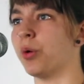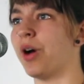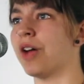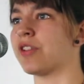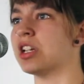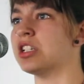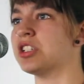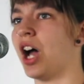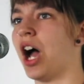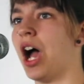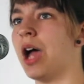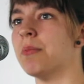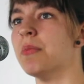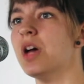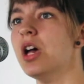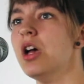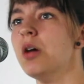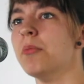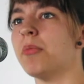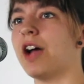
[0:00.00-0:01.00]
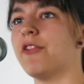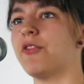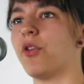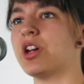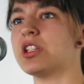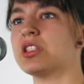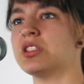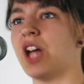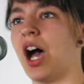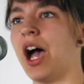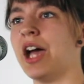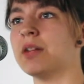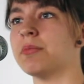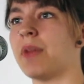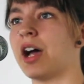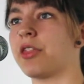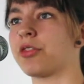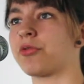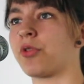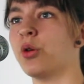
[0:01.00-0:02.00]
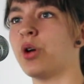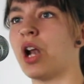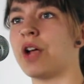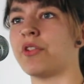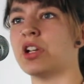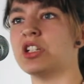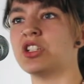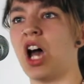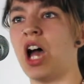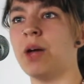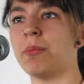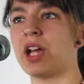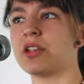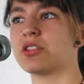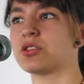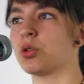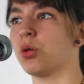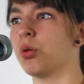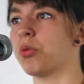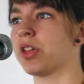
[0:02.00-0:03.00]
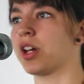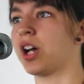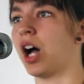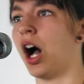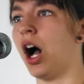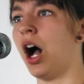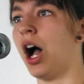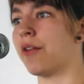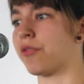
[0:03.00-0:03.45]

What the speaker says: Every time my voice died in my throat, every time I stalled the car,